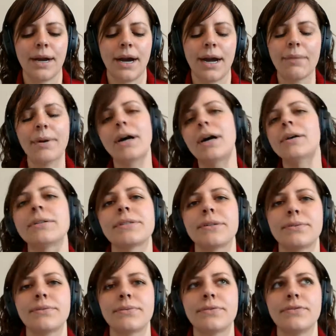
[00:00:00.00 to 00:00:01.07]
I
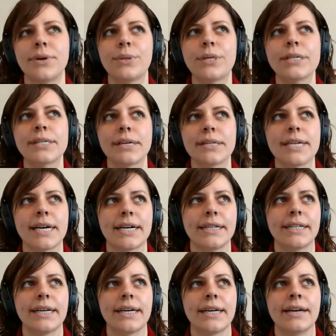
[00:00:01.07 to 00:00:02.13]
also focus on
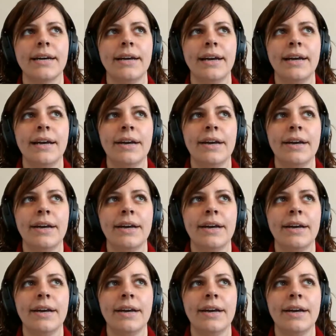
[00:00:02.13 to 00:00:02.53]
telling